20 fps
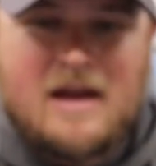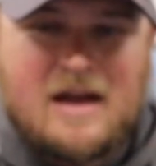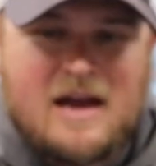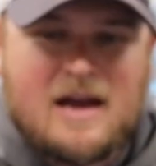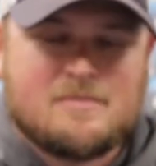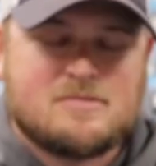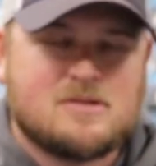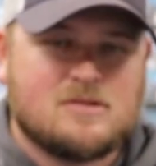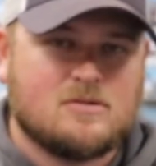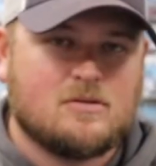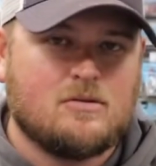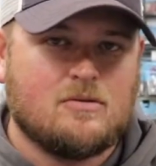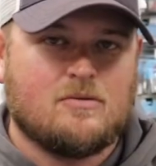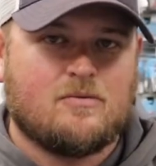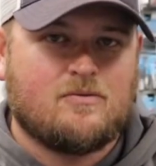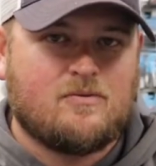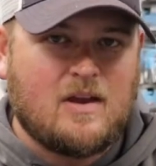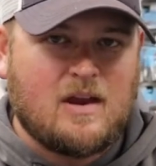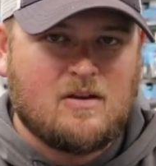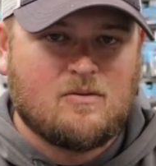absolute
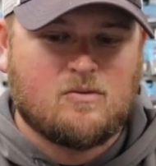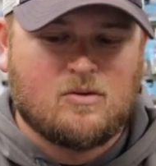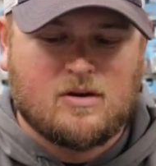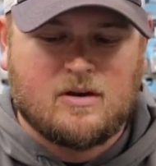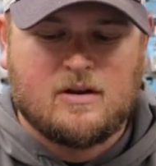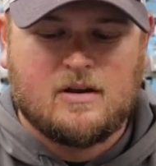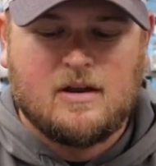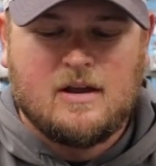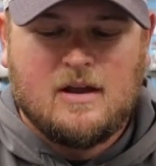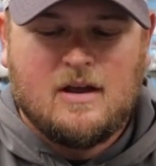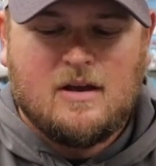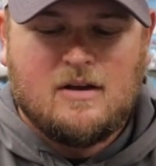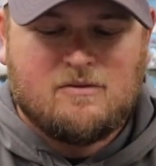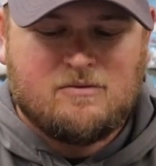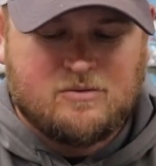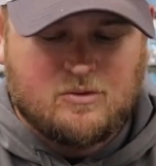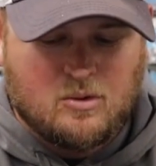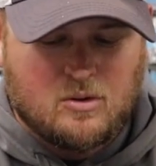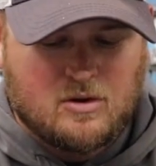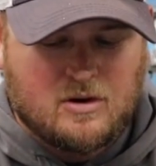favorite
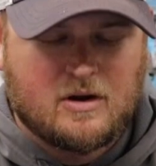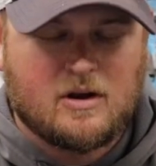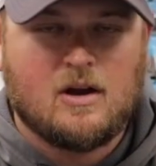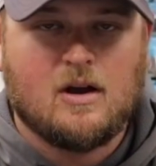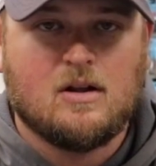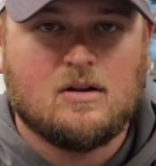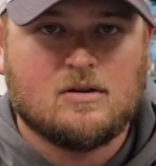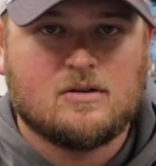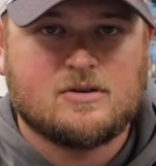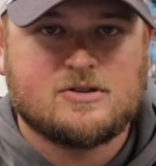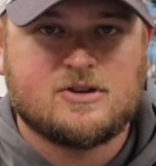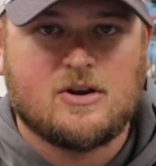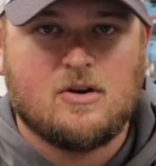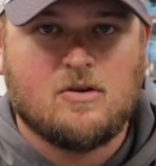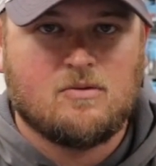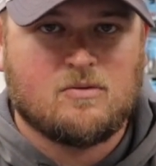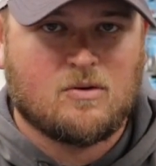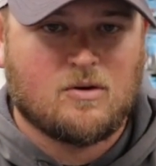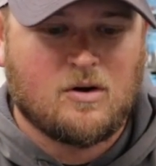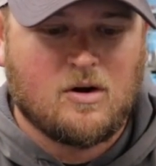Florida colors
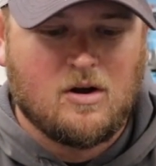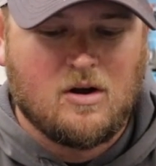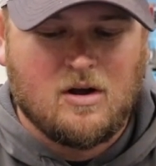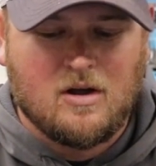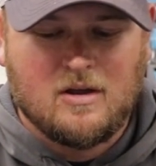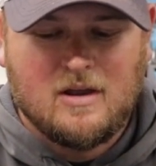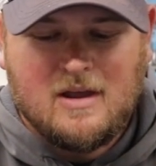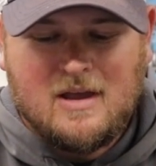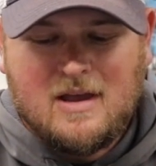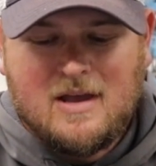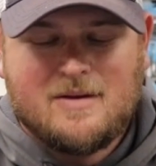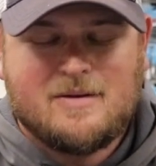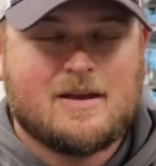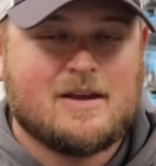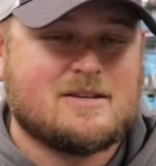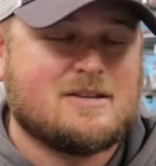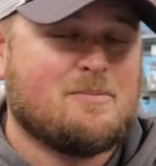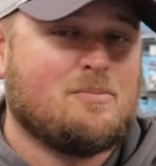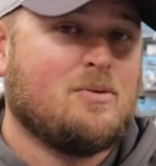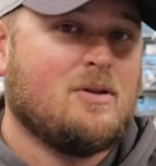overall
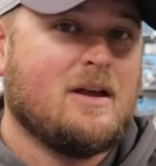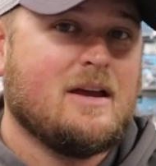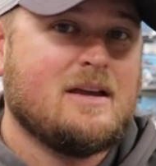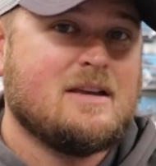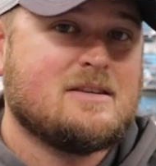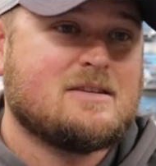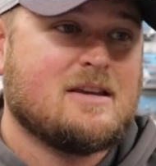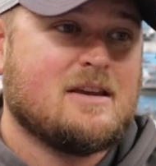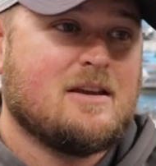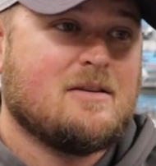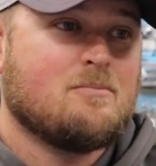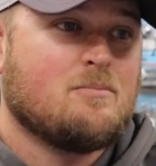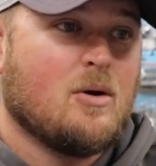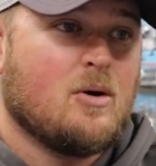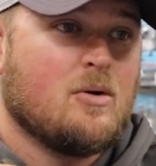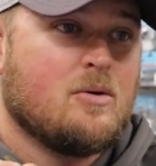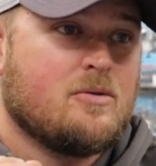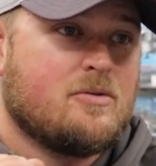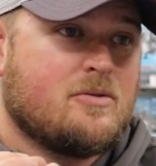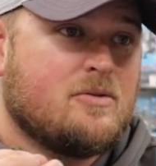because it plays in
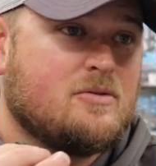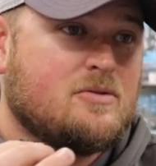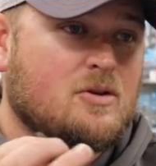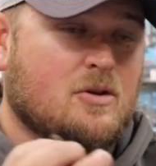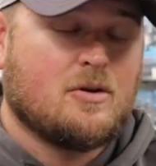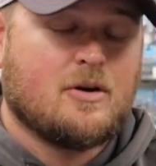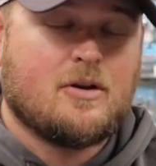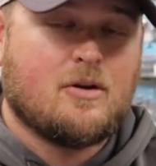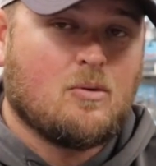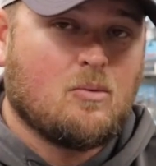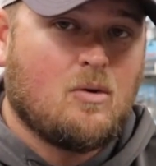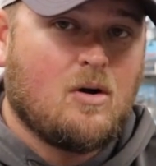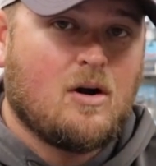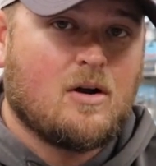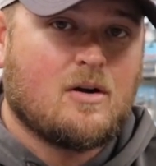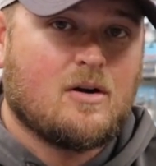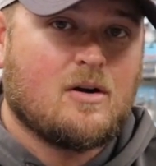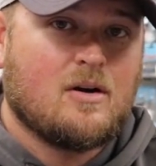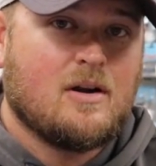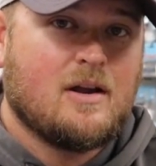both dirtier
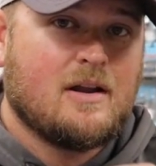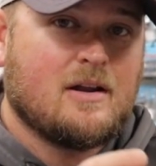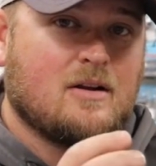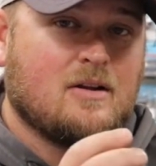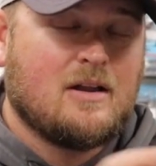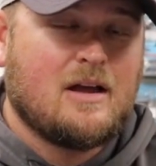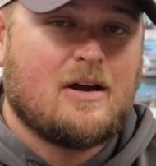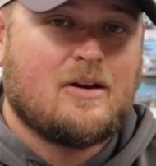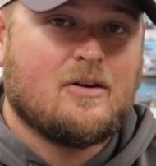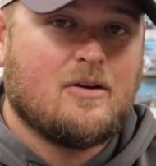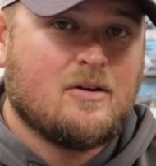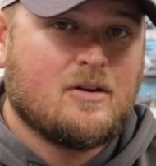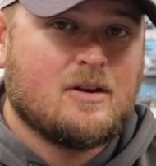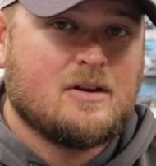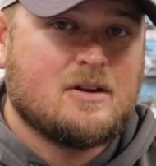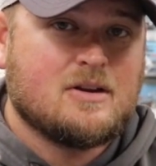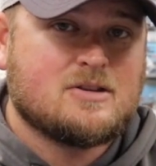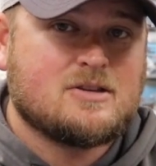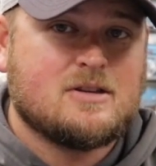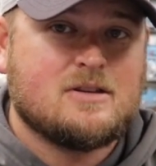water and cloudier
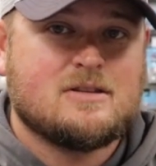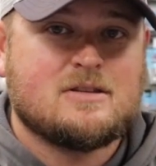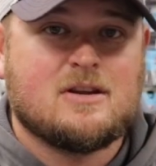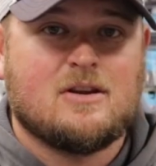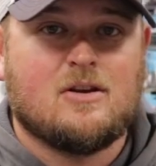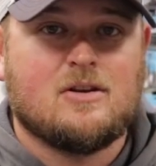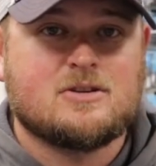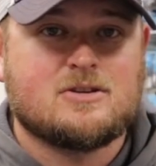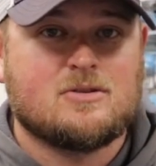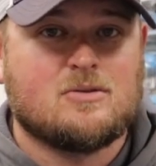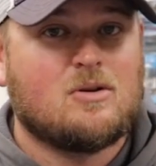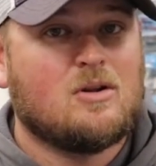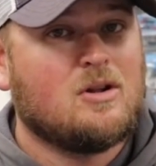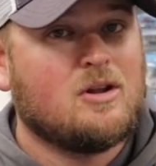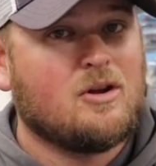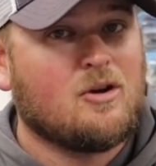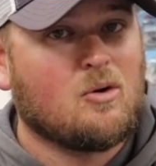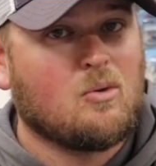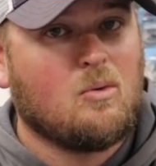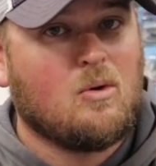conditions and also
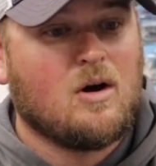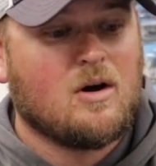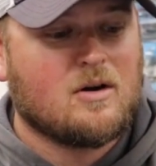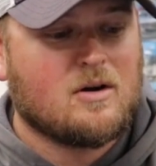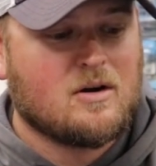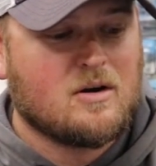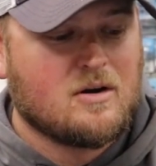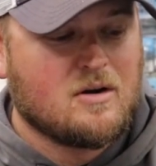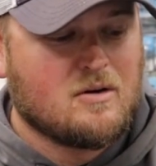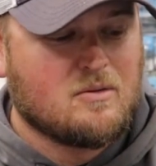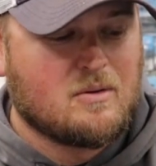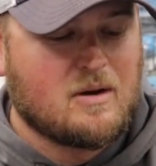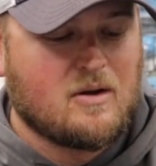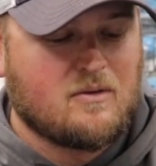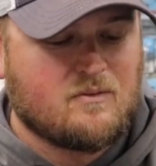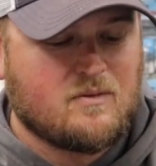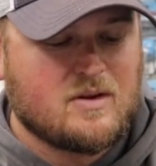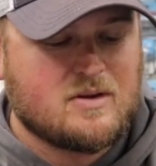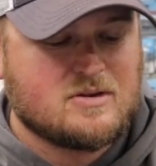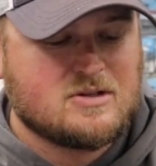clear water
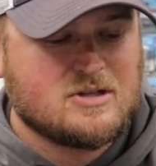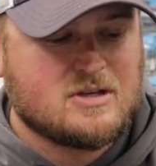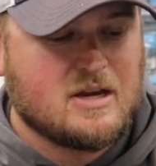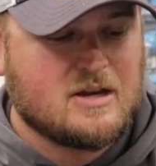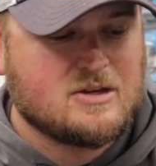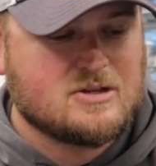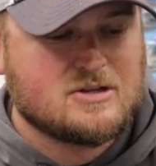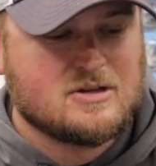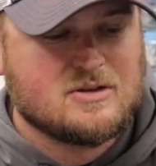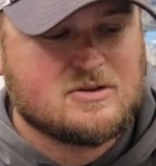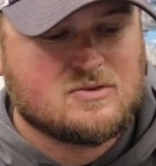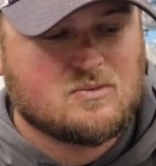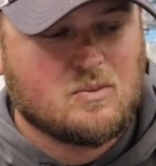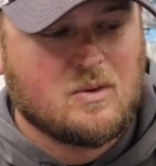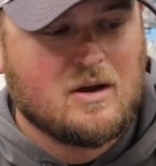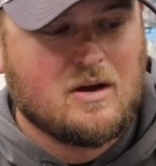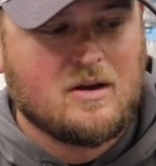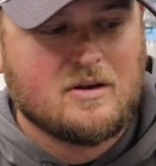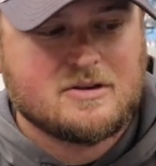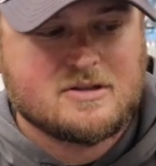around vegetation as
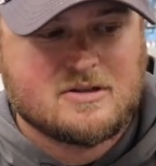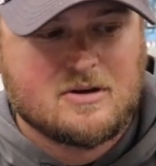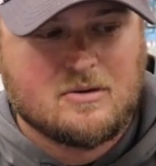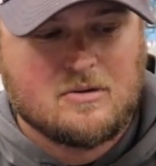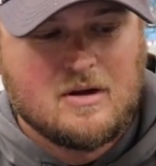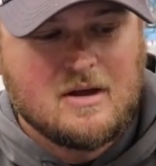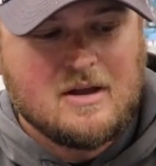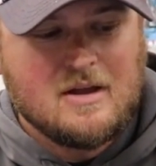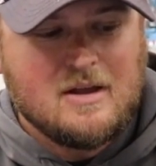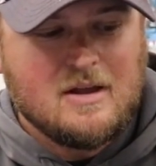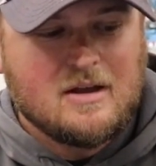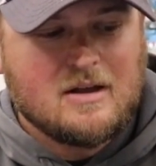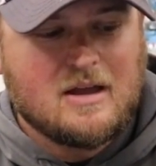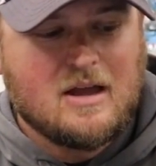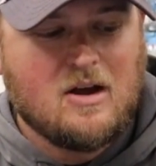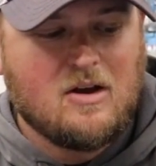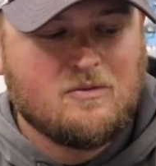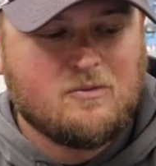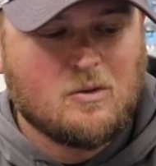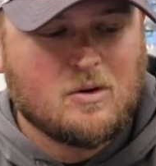well. So
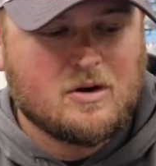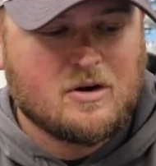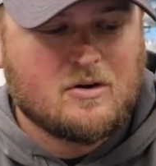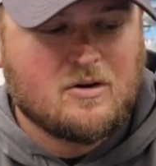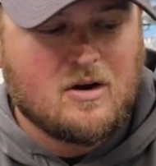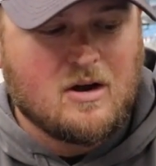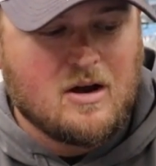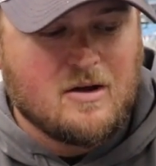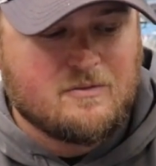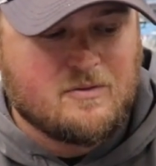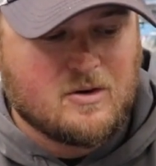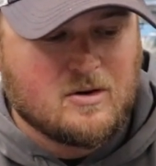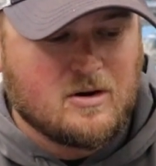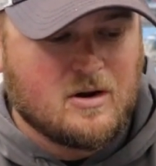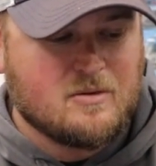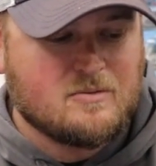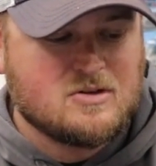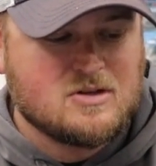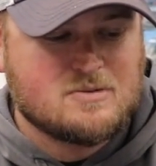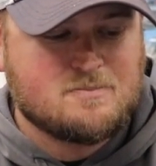California Craw, if you're
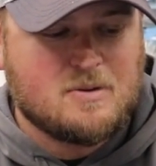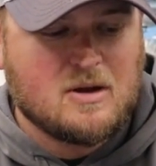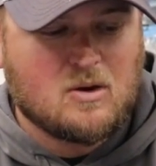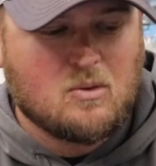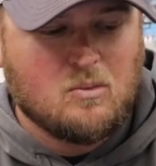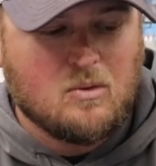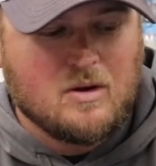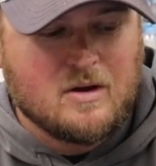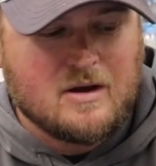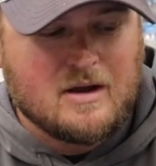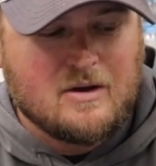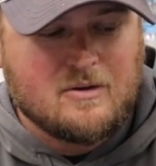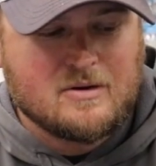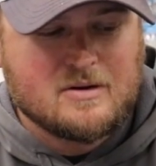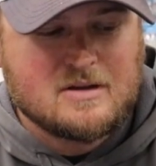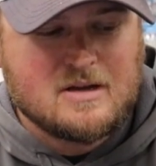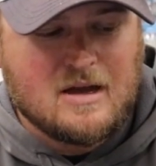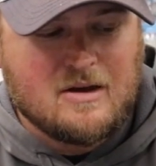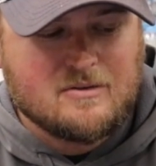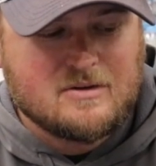gonna just pick one, I
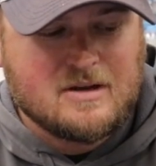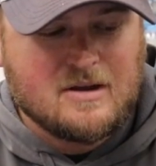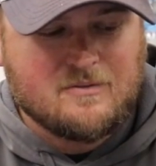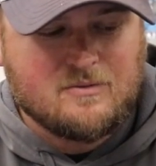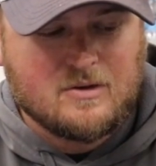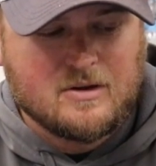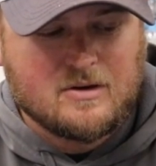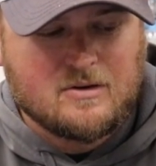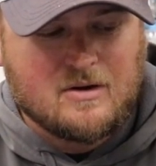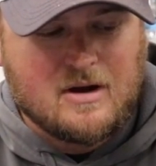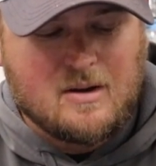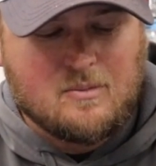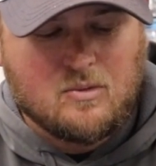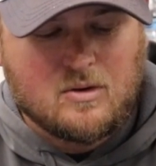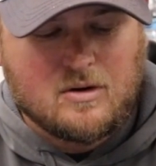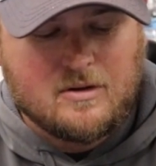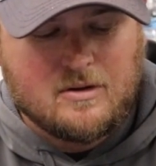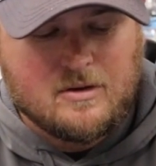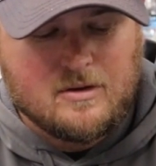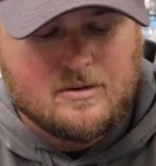would, I would definitely grab
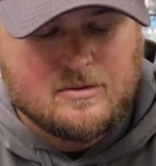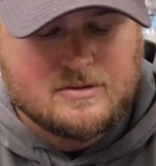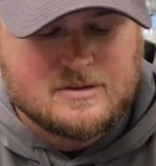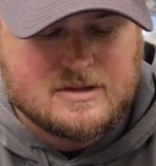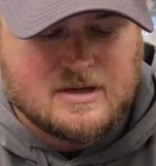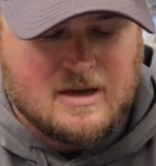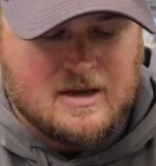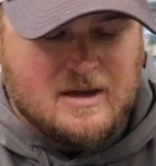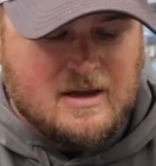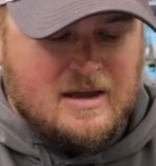one of those.